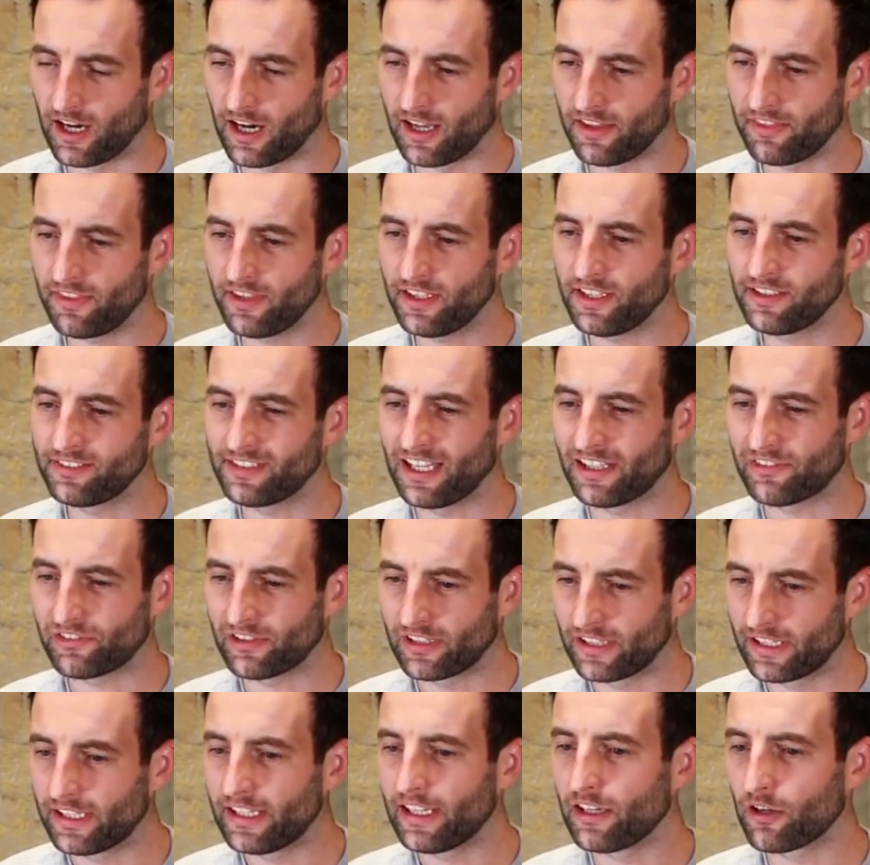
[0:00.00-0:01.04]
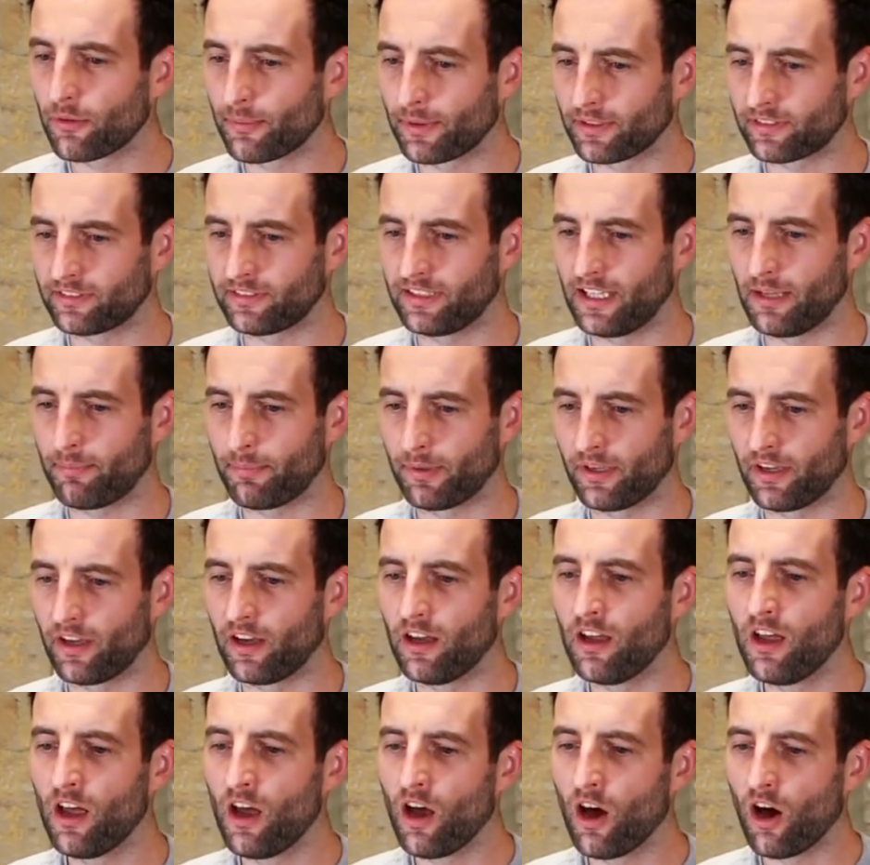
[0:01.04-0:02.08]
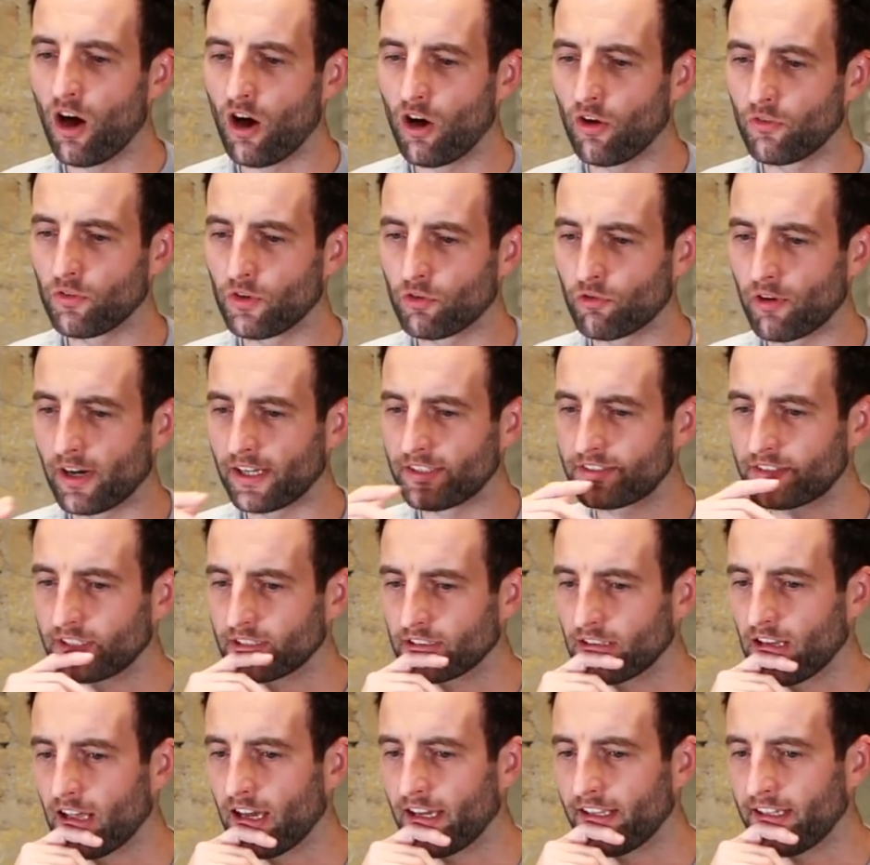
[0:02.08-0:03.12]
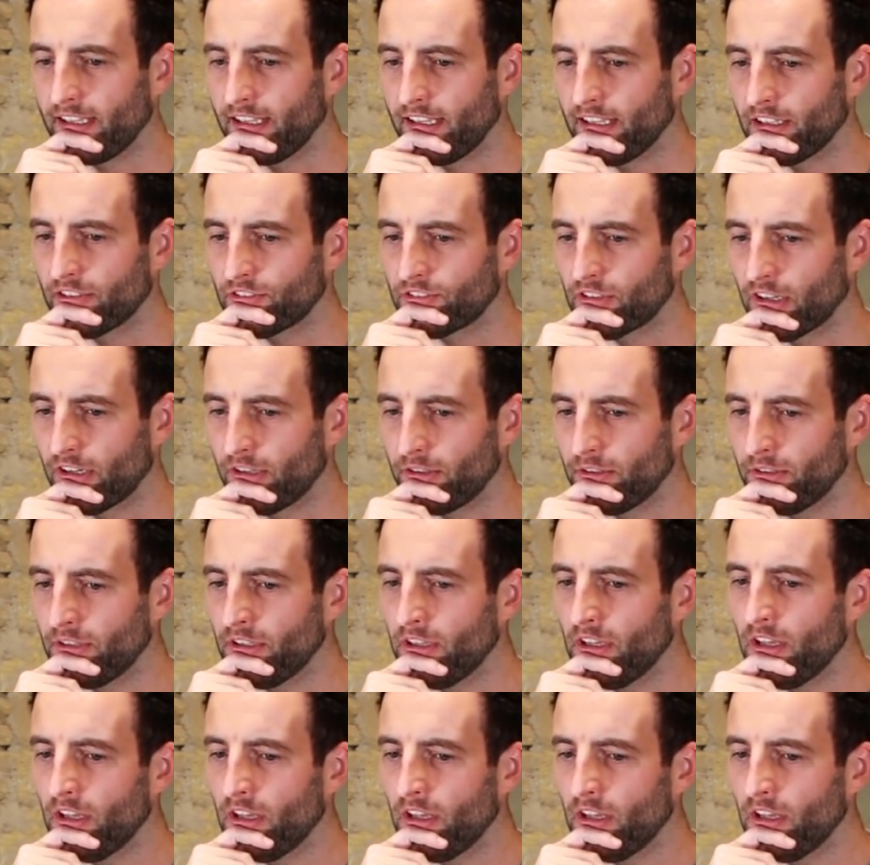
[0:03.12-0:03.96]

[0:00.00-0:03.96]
I think it's actually a little bit slippier on the racing line here, so